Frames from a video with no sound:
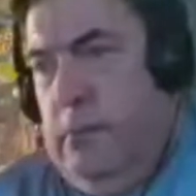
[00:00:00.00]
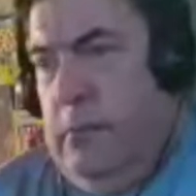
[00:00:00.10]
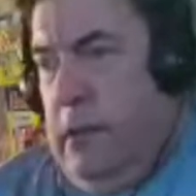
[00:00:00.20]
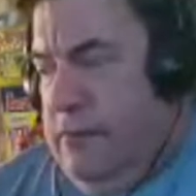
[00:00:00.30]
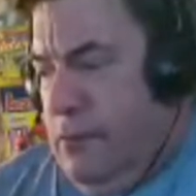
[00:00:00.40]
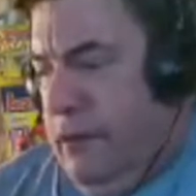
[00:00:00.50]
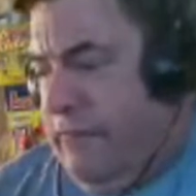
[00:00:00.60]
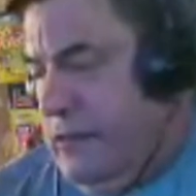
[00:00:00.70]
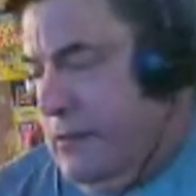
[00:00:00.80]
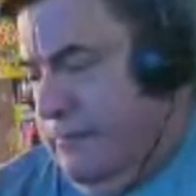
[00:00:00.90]
Guess we'll
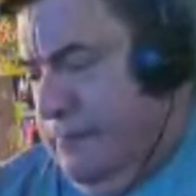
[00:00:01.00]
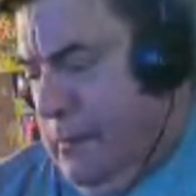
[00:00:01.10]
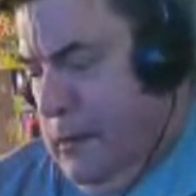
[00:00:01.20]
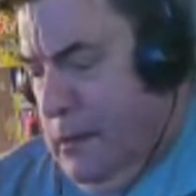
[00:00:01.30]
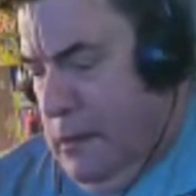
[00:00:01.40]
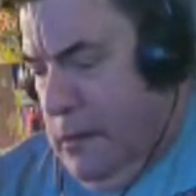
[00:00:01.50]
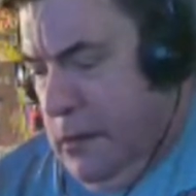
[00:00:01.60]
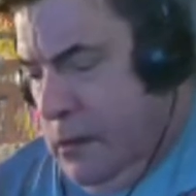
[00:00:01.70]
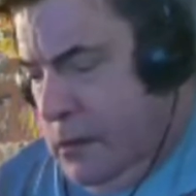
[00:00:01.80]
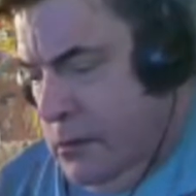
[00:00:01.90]
have to
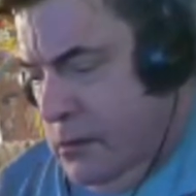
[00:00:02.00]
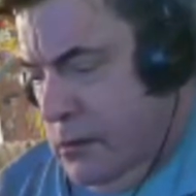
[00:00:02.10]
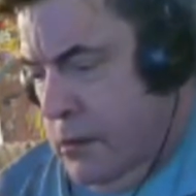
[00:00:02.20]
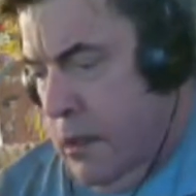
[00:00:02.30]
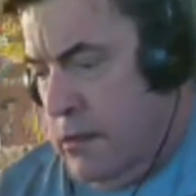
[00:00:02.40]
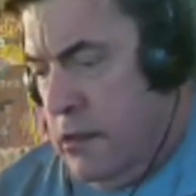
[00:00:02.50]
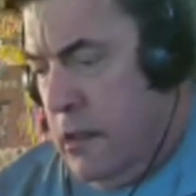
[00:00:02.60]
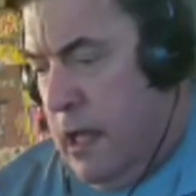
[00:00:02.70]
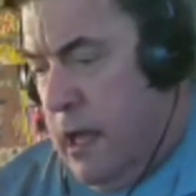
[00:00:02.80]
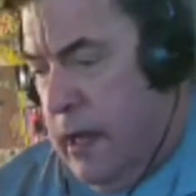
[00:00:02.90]
cut the
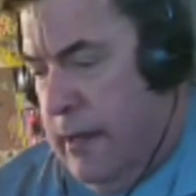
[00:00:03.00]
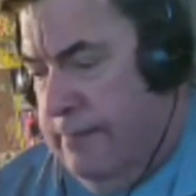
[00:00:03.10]
line.